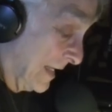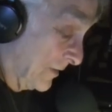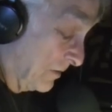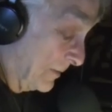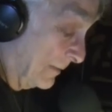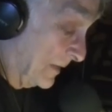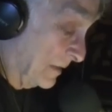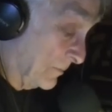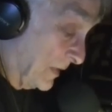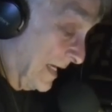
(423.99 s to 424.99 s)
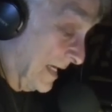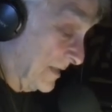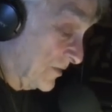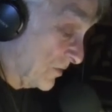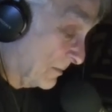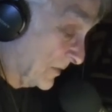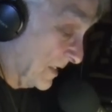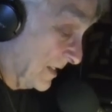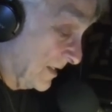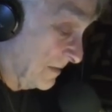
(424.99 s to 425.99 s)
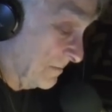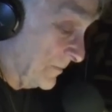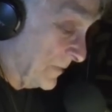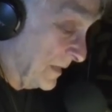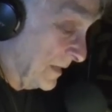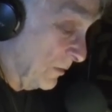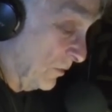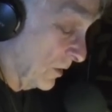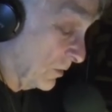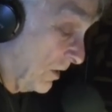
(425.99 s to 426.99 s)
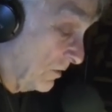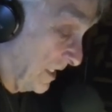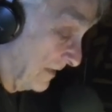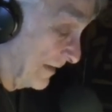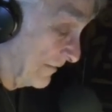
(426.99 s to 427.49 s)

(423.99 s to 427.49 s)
The Republican plan, TrumpCare, will, quote, give